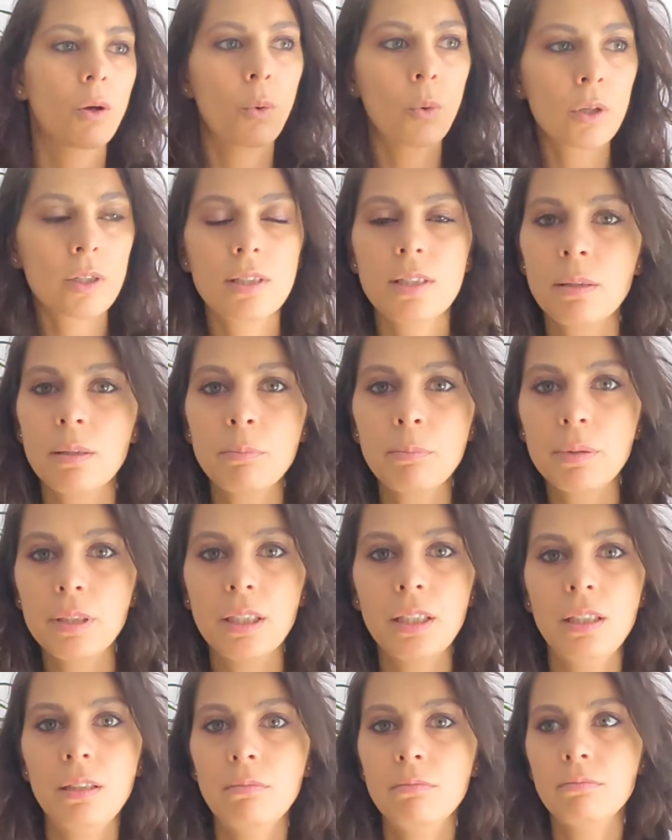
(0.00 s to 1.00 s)
or
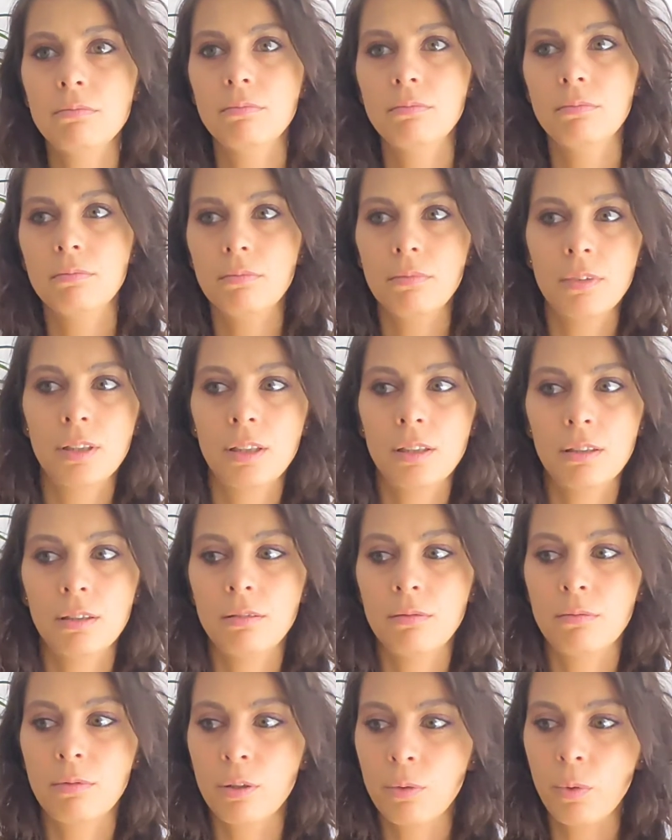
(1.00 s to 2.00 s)
simply
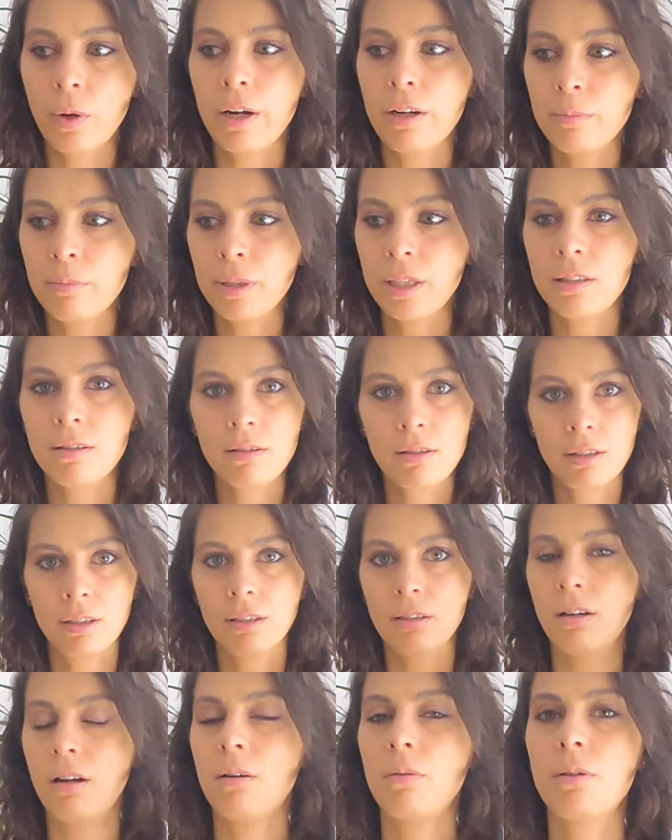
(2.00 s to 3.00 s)
the requirements
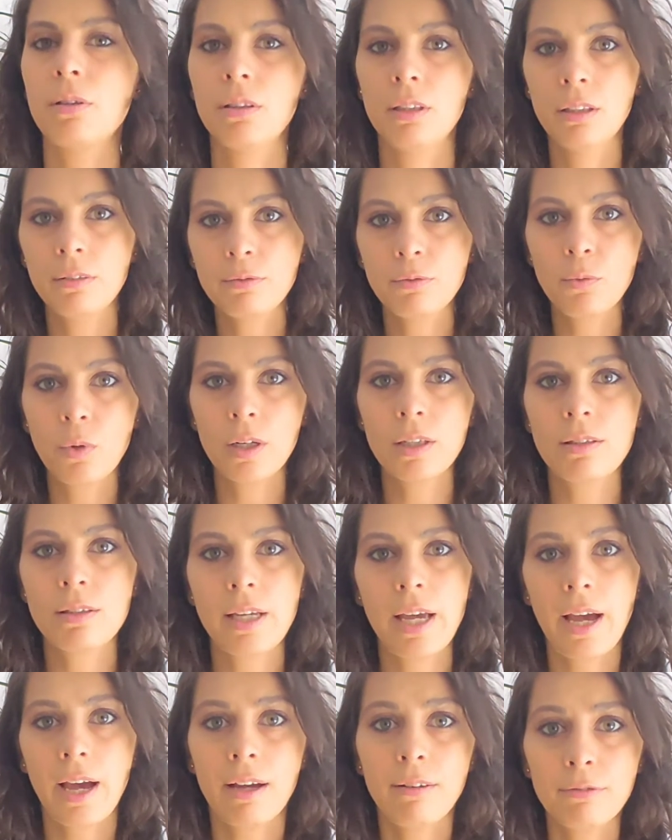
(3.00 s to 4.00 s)
that our loved
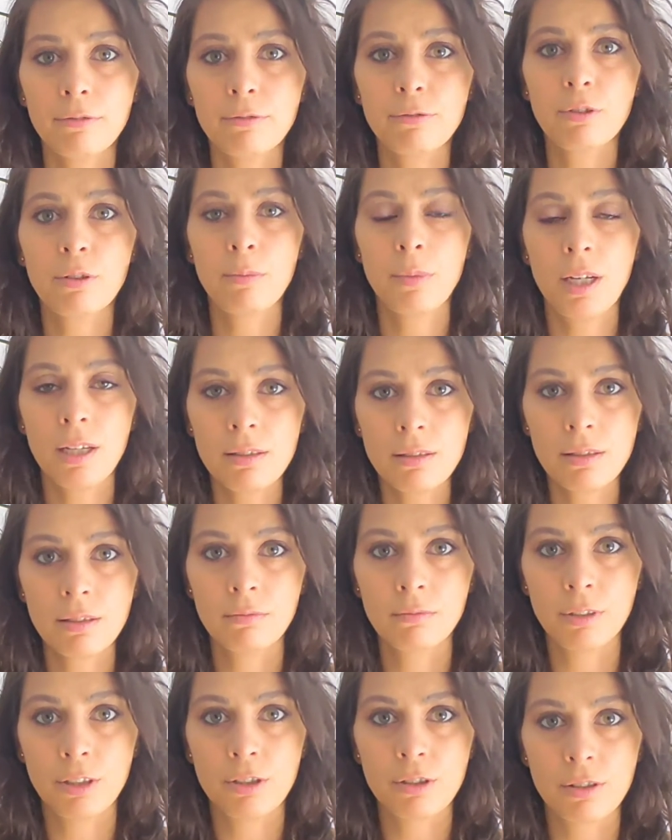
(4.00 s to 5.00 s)
ones have from us,
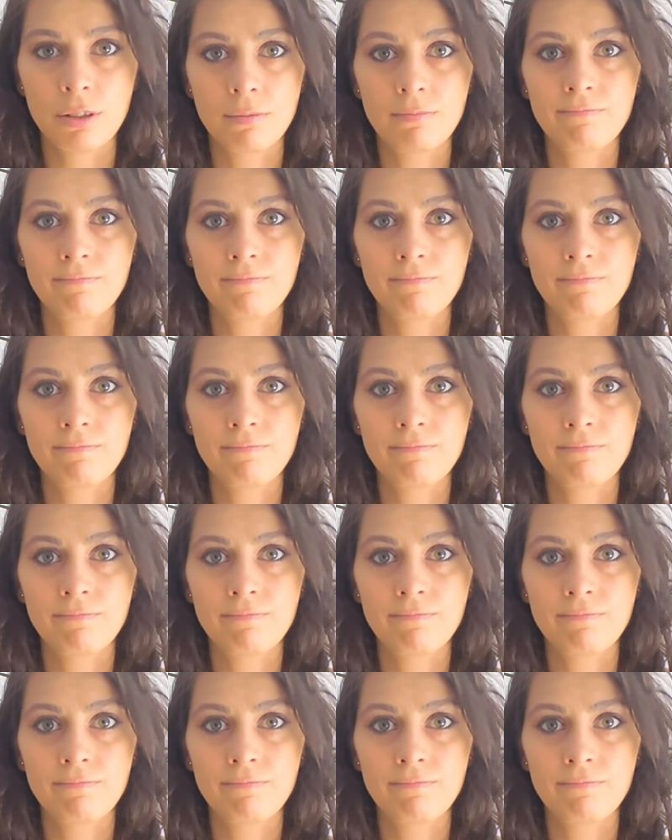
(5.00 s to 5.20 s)
and